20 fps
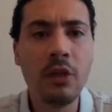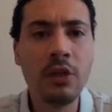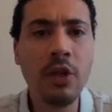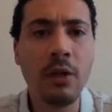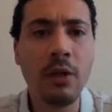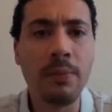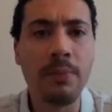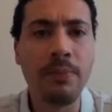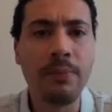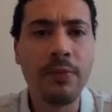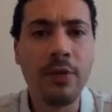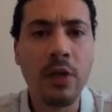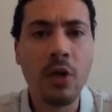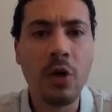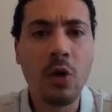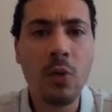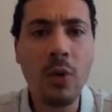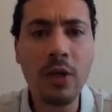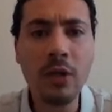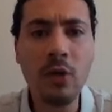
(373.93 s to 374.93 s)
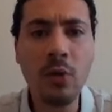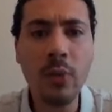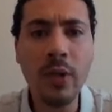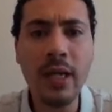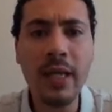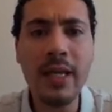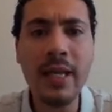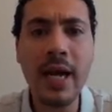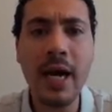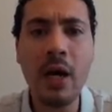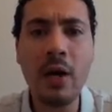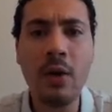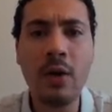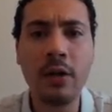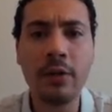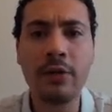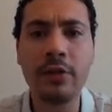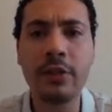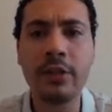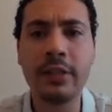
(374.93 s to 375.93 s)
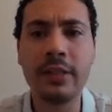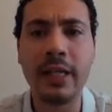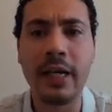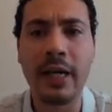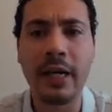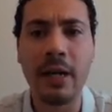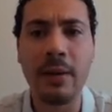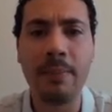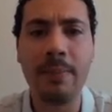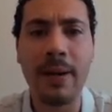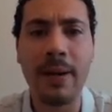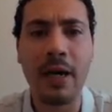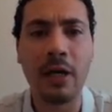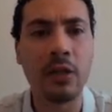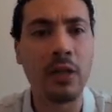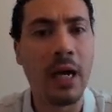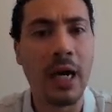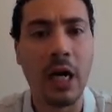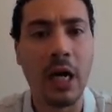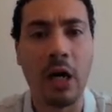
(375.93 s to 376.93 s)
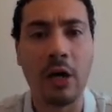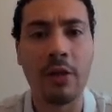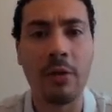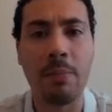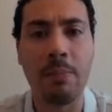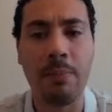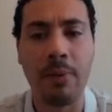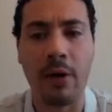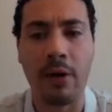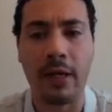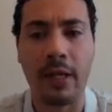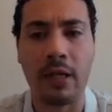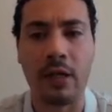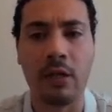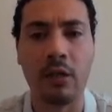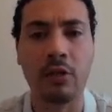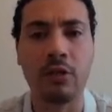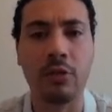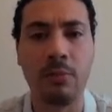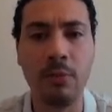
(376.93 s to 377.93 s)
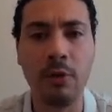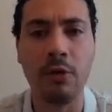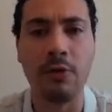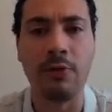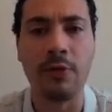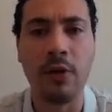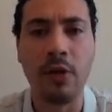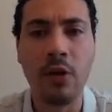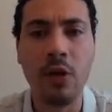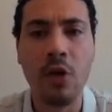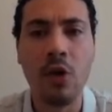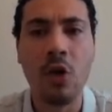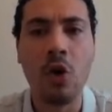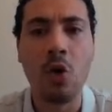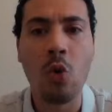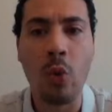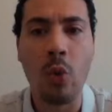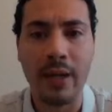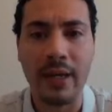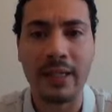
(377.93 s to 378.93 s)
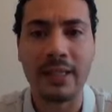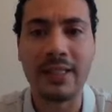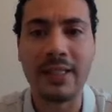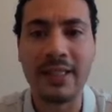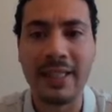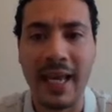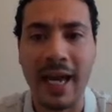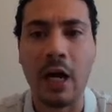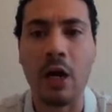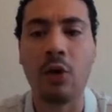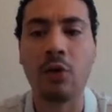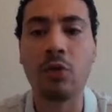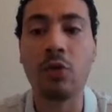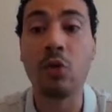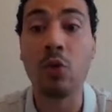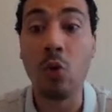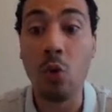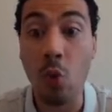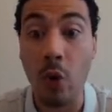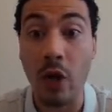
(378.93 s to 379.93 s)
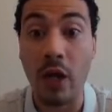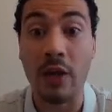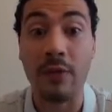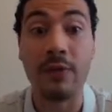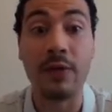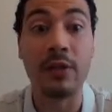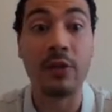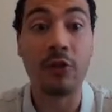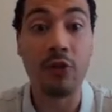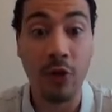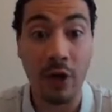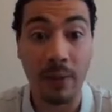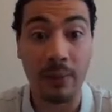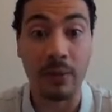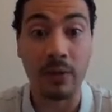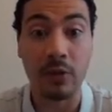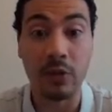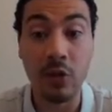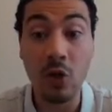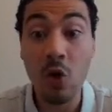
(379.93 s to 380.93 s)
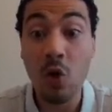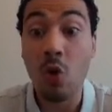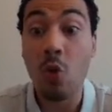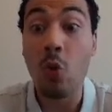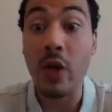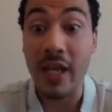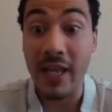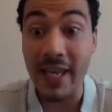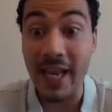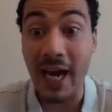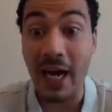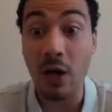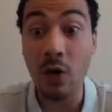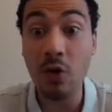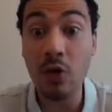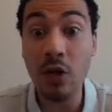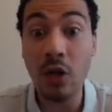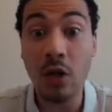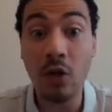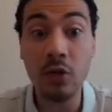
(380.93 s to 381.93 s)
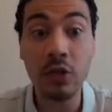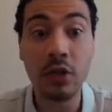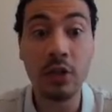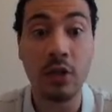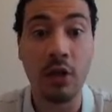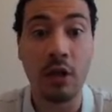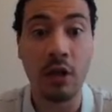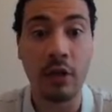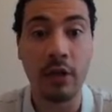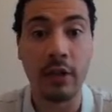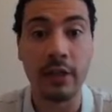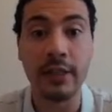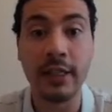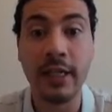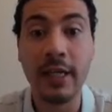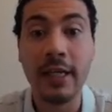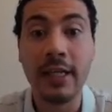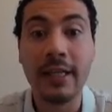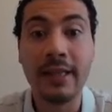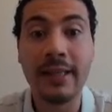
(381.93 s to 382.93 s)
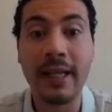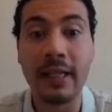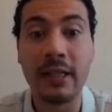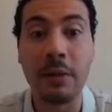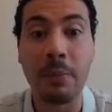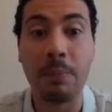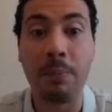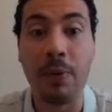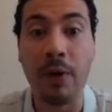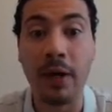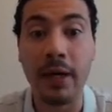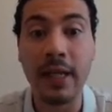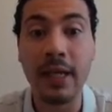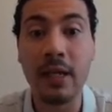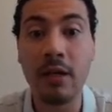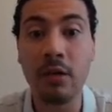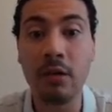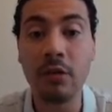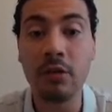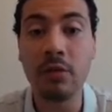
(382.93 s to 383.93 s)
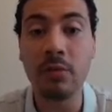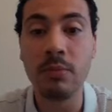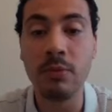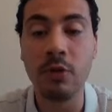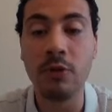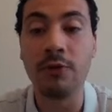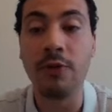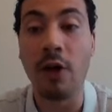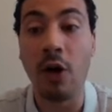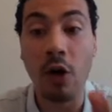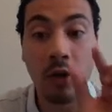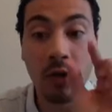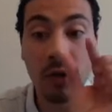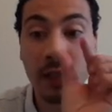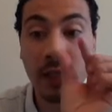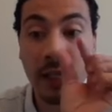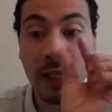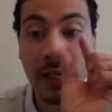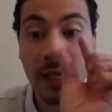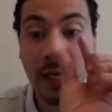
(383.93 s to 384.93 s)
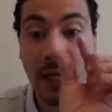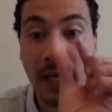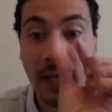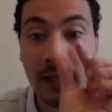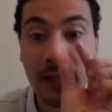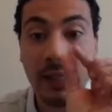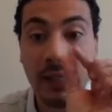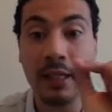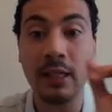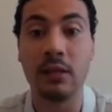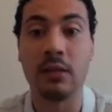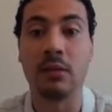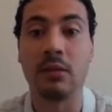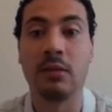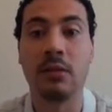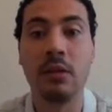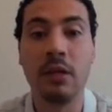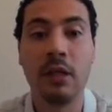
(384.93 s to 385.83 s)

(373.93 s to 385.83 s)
So what do we now understand about how the particles move when a sound wave travels? We now know, scholars, that the particles move only a little.